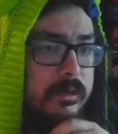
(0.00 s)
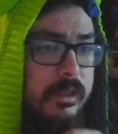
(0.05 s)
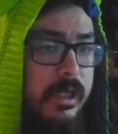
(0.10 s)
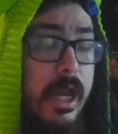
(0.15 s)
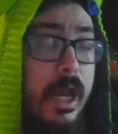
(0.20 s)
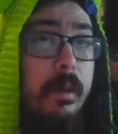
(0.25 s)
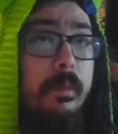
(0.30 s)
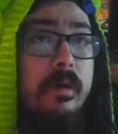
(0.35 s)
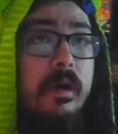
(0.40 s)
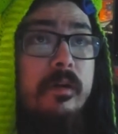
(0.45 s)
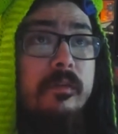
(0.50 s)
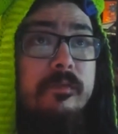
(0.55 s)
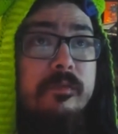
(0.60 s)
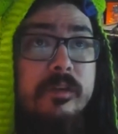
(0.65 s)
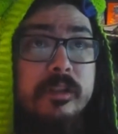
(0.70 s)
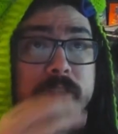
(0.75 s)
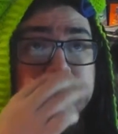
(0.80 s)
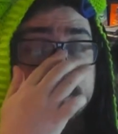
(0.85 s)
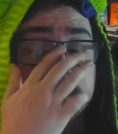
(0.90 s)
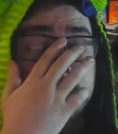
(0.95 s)
Capcom
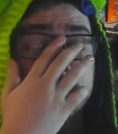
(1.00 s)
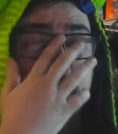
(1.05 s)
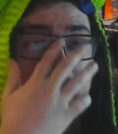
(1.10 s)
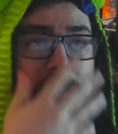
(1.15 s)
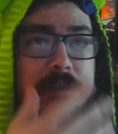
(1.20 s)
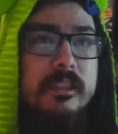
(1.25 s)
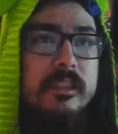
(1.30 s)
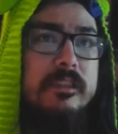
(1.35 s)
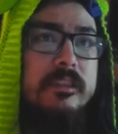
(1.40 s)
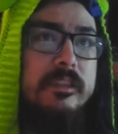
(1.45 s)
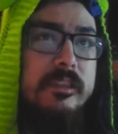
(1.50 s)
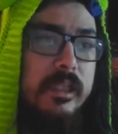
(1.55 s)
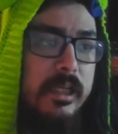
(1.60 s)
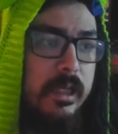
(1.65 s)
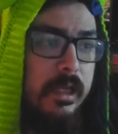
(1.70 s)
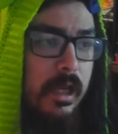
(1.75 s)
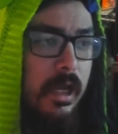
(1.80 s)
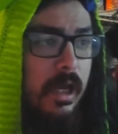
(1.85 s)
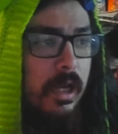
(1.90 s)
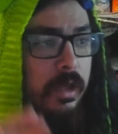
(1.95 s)
version. As you can
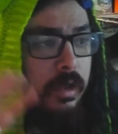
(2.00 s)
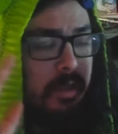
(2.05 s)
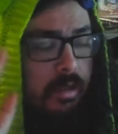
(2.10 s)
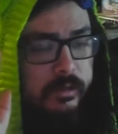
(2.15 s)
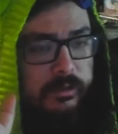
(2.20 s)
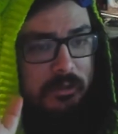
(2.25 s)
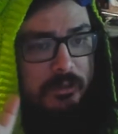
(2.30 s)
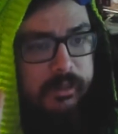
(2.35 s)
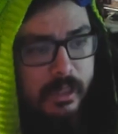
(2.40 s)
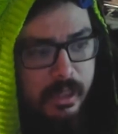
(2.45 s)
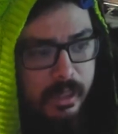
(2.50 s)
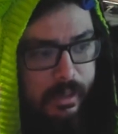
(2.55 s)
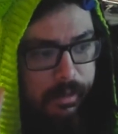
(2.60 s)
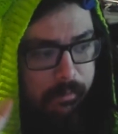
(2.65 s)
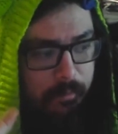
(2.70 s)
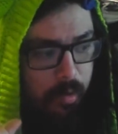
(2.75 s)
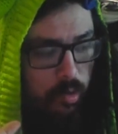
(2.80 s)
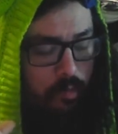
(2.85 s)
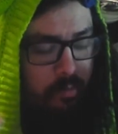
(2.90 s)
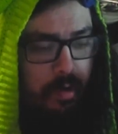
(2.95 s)
see, you could say
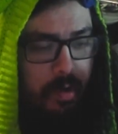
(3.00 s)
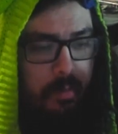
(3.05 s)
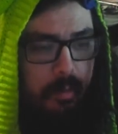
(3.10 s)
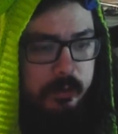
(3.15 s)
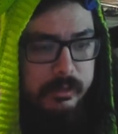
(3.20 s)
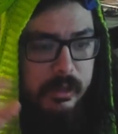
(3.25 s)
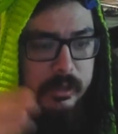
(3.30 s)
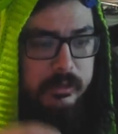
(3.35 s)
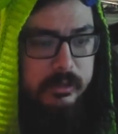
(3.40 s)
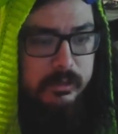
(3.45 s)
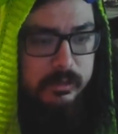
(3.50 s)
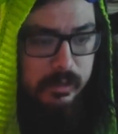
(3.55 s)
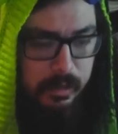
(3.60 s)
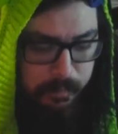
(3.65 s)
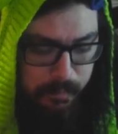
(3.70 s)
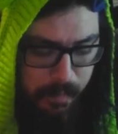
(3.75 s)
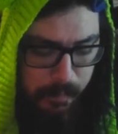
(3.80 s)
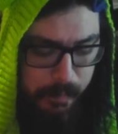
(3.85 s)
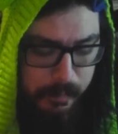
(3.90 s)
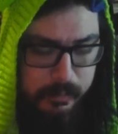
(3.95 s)
Marvel Rivals has like
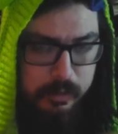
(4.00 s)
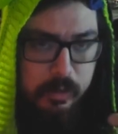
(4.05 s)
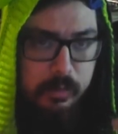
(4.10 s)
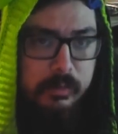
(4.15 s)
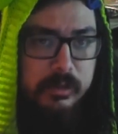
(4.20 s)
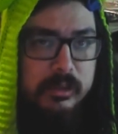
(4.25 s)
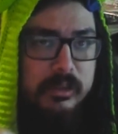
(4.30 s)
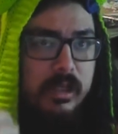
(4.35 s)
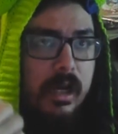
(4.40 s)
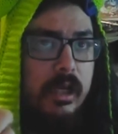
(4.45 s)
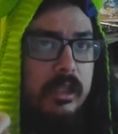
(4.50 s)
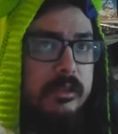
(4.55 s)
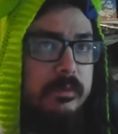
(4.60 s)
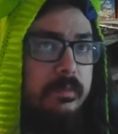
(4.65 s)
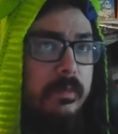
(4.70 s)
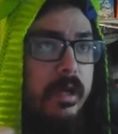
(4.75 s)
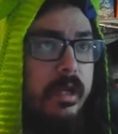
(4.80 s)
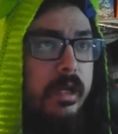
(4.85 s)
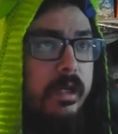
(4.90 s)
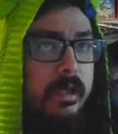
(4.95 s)
maybe too much
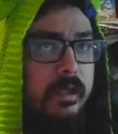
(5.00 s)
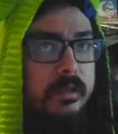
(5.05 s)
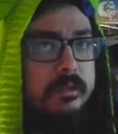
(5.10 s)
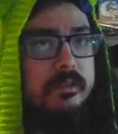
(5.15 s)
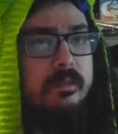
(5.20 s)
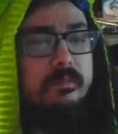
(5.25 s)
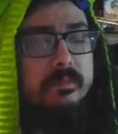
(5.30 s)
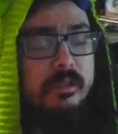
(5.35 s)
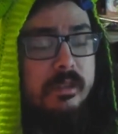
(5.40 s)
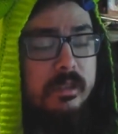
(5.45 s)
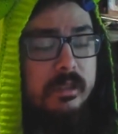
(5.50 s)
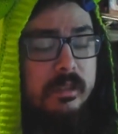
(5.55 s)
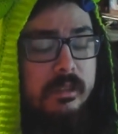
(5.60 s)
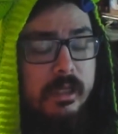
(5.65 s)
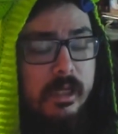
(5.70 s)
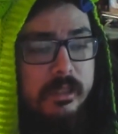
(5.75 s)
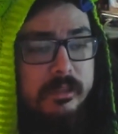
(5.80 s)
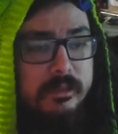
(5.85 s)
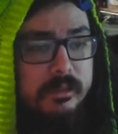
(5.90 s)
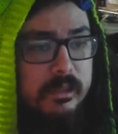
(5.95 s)
cosmetic in some
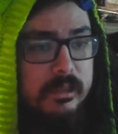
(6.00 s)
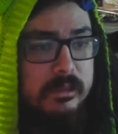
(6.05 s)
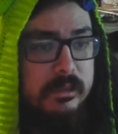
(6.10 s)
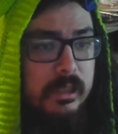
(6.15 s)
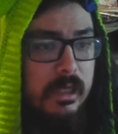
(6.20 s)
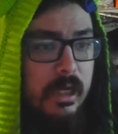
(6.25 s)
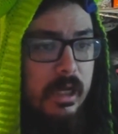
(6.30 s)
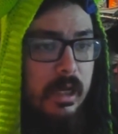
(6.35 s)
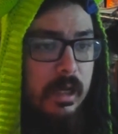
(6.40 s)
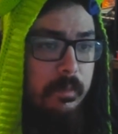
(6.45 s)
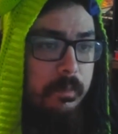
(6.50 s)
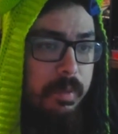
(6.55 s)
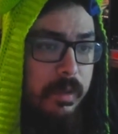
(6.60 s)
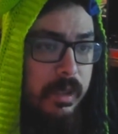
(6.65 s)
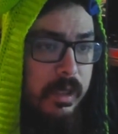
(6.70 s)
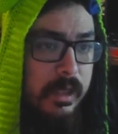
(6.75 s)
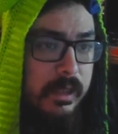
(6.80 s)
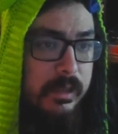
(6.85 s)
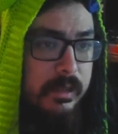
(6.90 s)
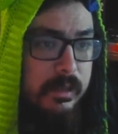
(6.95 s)
cases,
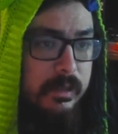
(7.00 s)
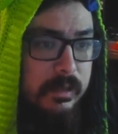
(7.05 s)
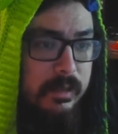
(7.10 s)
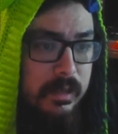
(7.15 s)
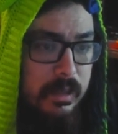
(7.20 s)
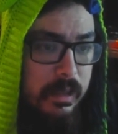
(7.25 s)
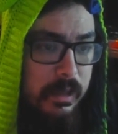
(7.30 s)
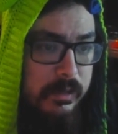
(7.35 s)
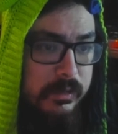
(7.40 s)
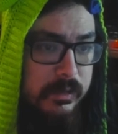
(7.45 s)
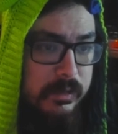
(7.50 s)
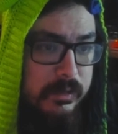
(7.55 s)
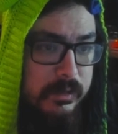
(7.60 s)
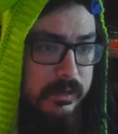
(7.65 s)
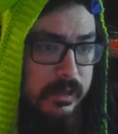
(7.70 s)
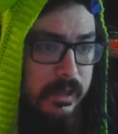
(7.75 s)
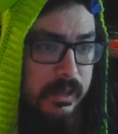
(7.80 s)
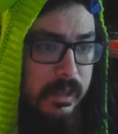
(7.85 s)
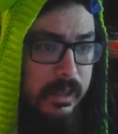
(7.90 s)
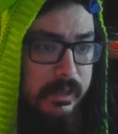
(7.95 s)
but as you can
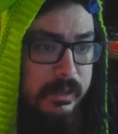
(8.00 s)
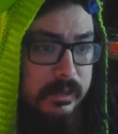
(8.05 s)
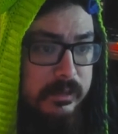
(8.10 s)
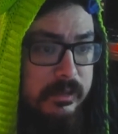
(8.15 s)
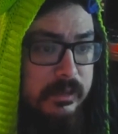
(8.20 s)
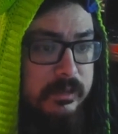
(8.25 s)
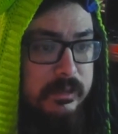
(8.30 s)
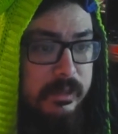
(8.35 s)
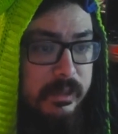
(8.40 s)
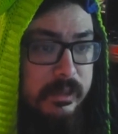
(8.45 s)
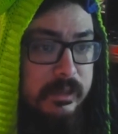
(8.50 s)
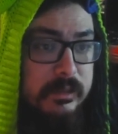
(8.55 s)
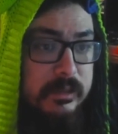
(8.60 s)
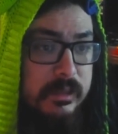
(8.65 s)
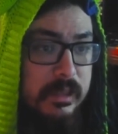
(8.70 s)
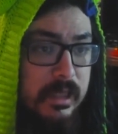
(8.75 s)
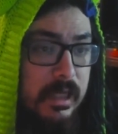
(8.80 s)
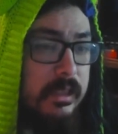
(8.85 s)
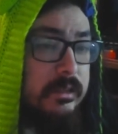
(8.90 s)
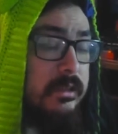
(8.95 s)
see, like this is
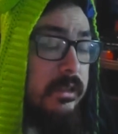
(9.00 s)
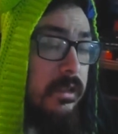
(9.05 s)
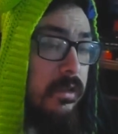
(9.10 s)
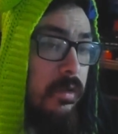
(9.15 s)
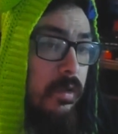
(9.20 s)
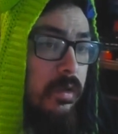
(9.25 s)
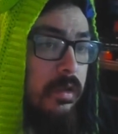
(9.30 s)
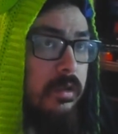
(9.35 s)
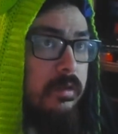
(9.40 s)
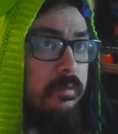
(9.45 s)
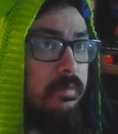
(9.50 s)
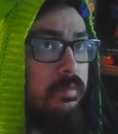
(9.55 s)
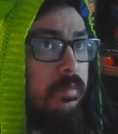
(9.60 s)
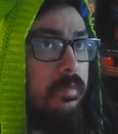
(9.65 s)
classic look